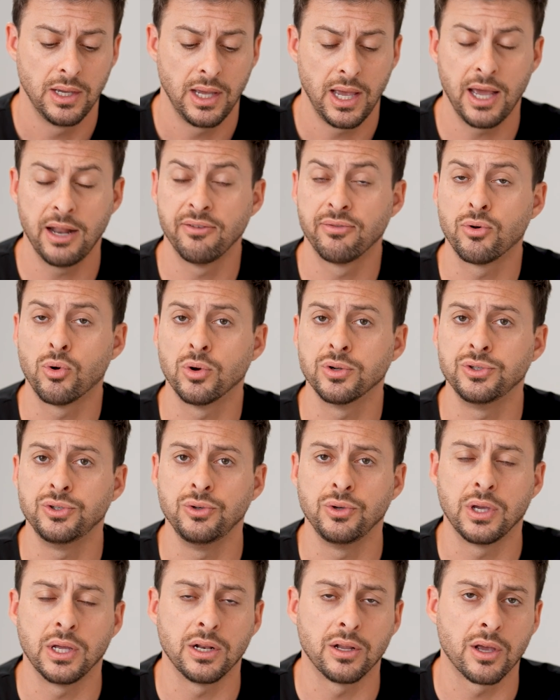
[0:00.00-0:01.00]
And of course,
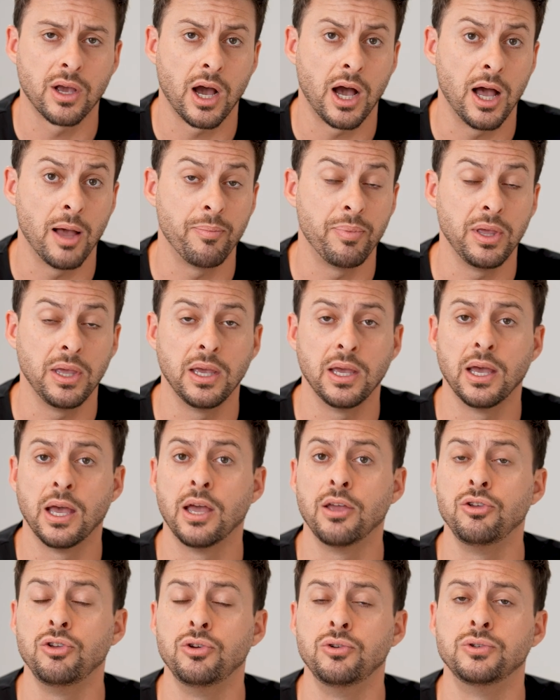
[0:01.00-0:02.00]
you can copy
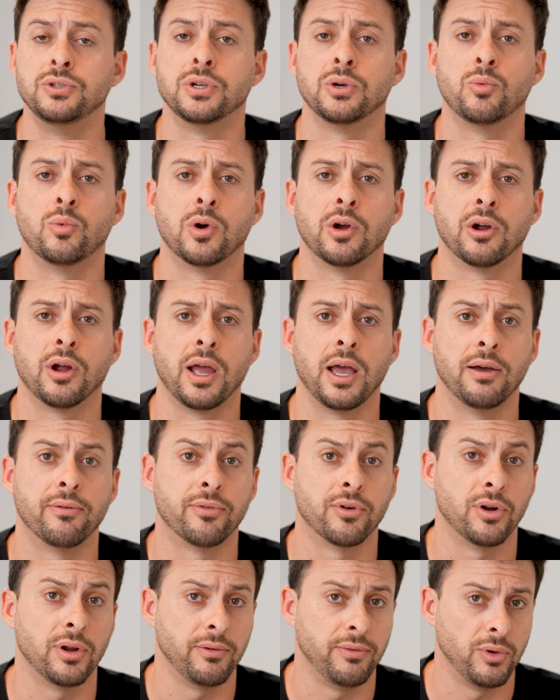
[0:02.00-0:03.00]
it, use it
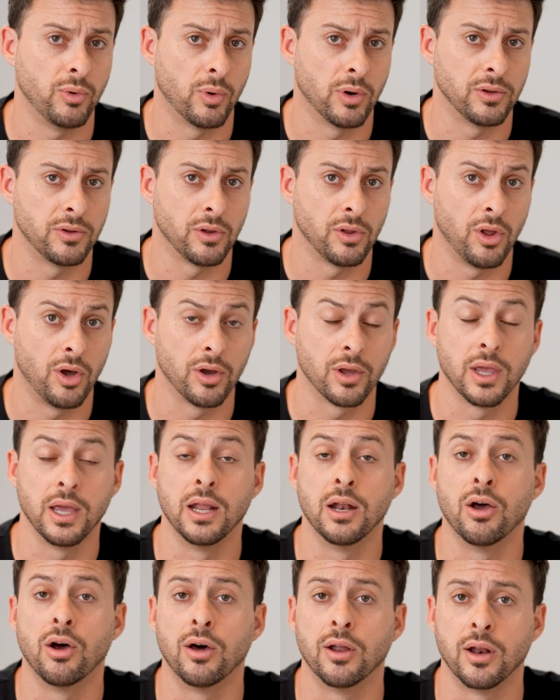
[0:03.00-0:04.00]
wherever if you wanted to log
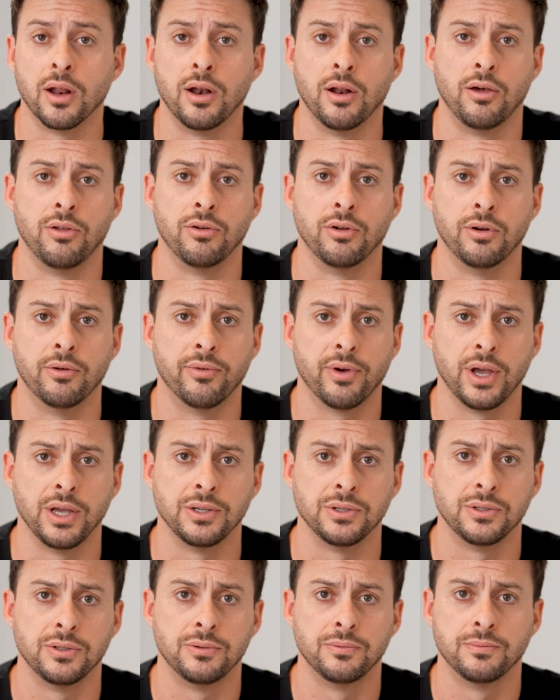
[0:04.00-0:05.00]
in on another
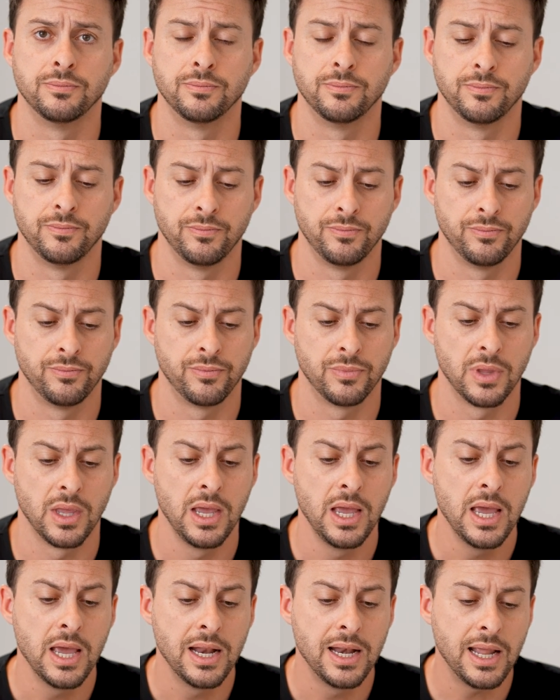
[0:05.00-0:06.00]
device.
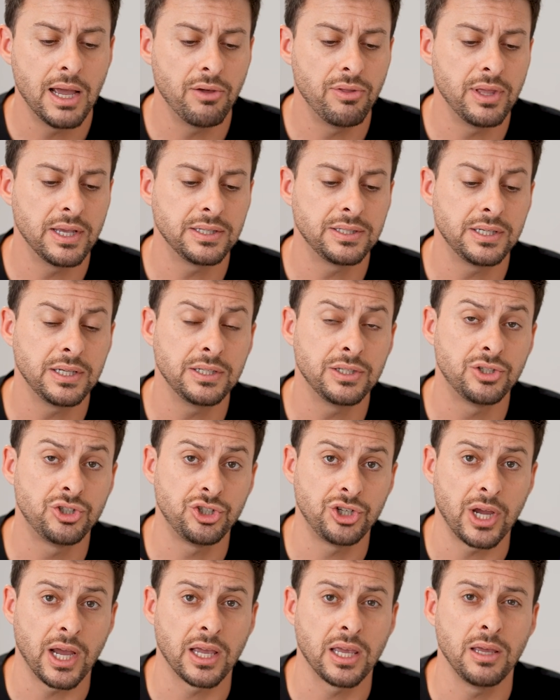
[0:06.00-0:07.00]
Now, this is
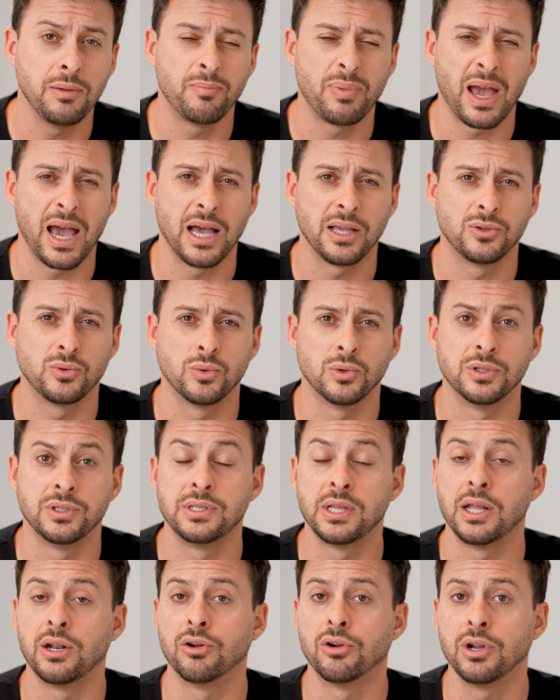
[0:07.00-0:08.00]
checking passwords
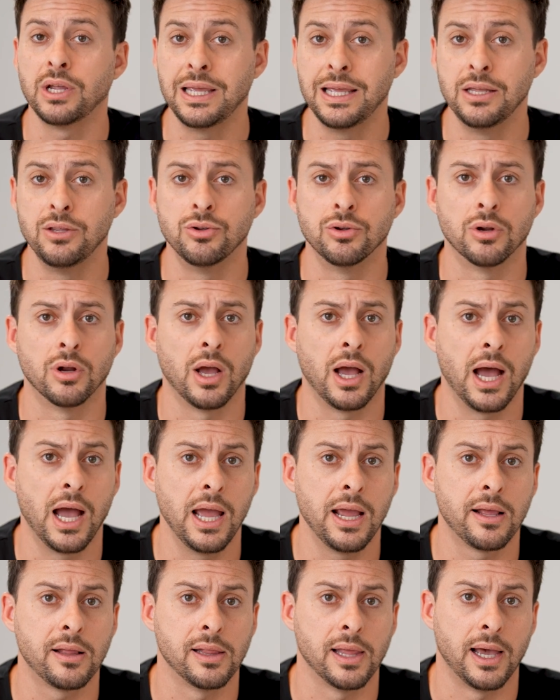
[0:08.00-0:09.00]
that are in your
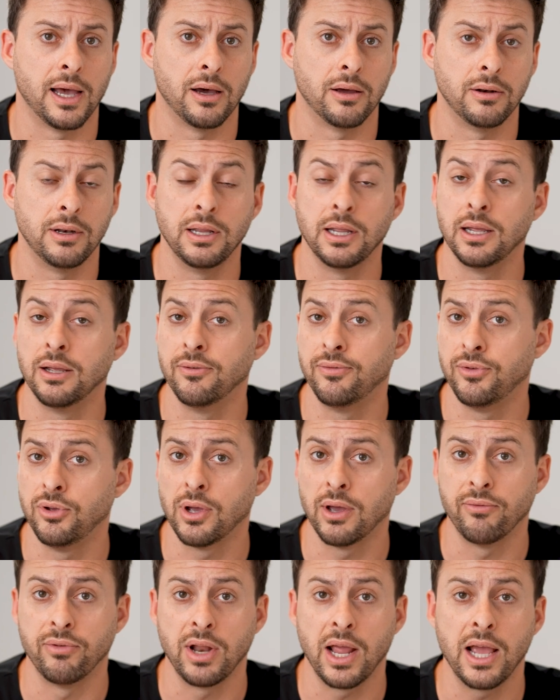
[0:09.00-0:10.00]
iCloud. And if
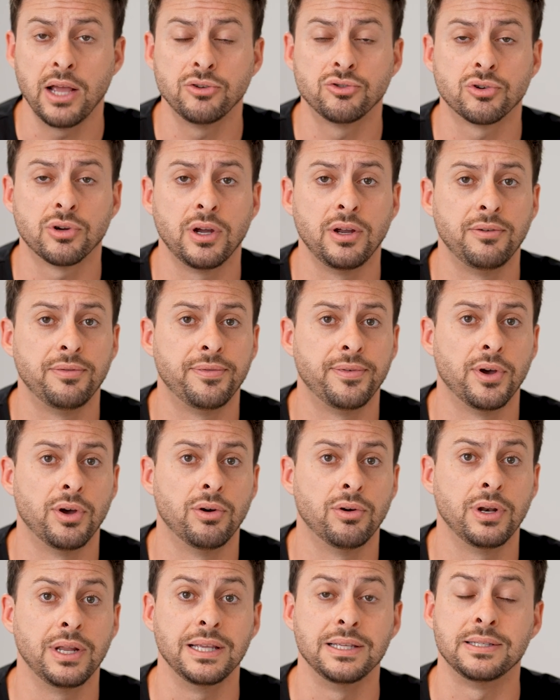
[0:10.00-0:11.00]
you have an Android
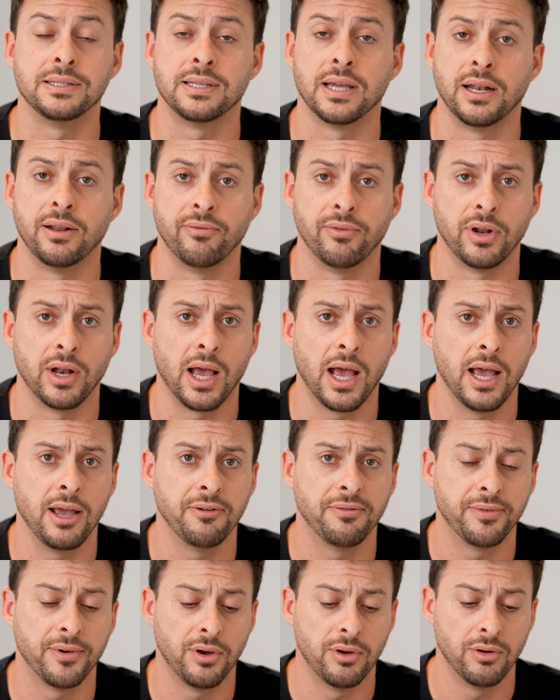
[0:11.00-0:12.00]
phone instead of an
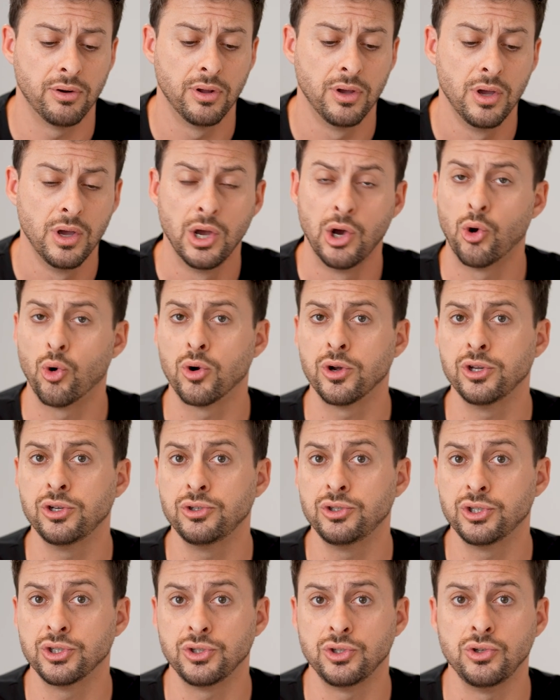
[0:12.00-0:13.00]
iPhone, or
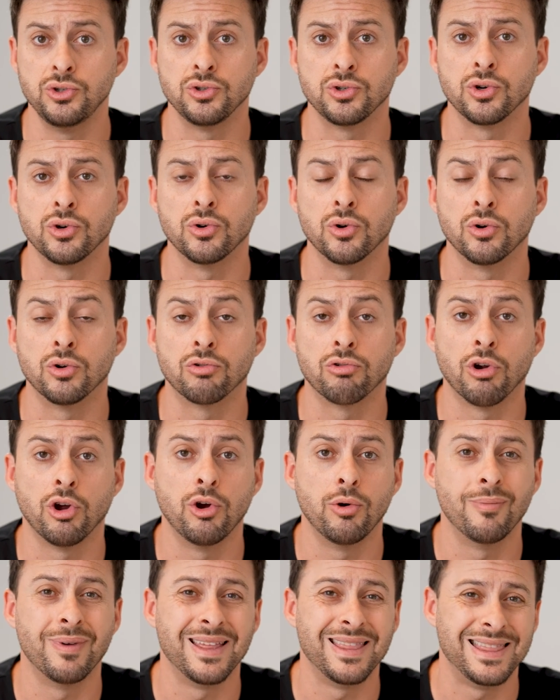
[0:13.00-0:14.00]
you just use Google
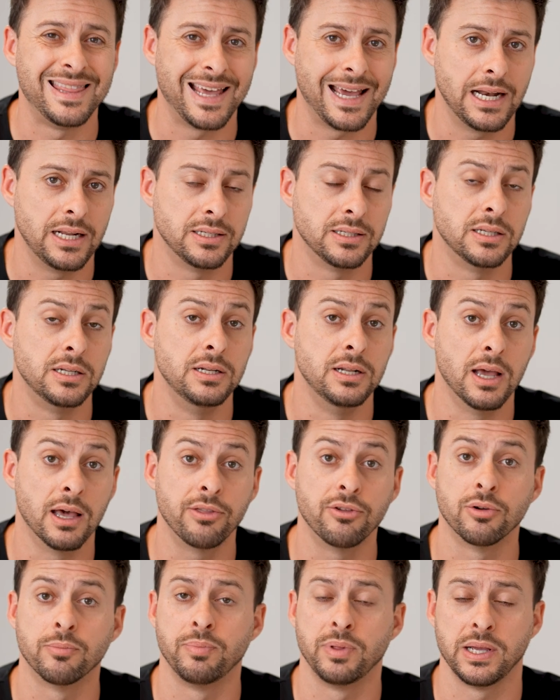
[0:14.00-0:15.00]
Chrome, that is
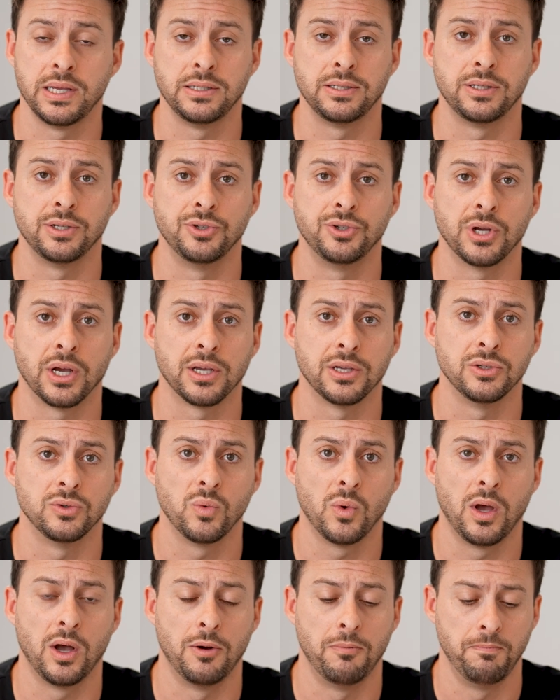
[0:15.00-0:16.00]
another place to check as
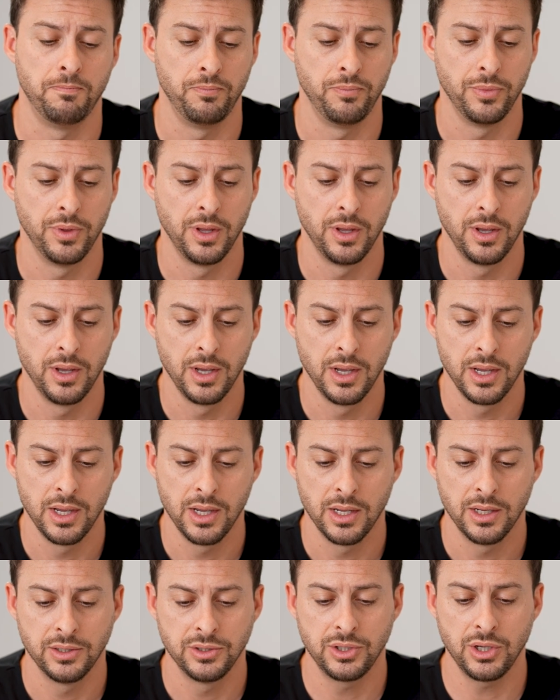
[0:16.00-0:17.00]
well.
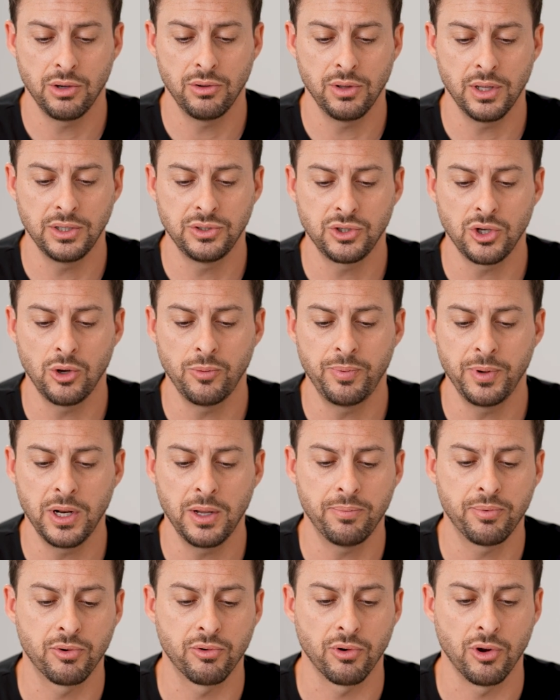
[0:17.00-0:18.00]
So let's open
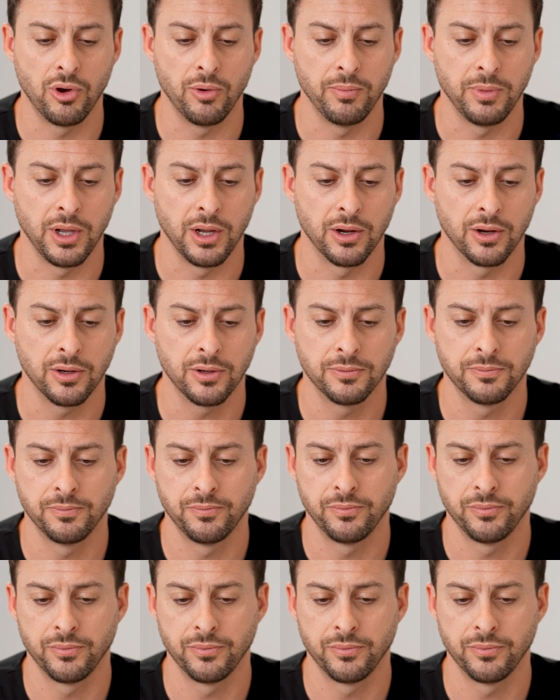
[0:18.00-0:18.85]
up Chrome here,